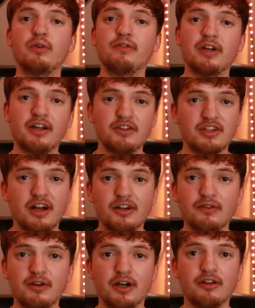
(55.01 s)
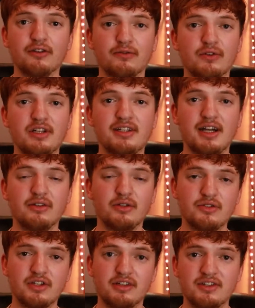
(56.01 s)
We've got a ton of other free
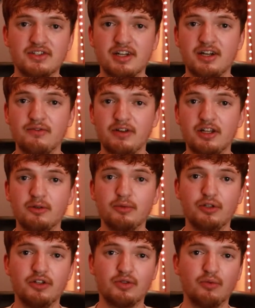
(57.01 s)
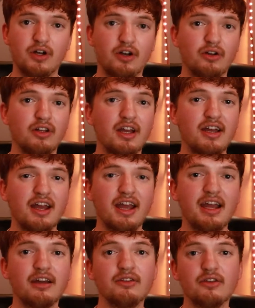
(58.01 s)
downloads on the site available as well,
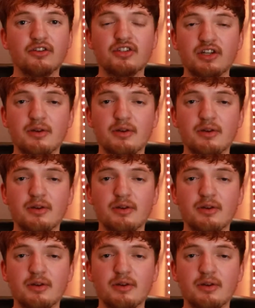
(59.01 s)
and there's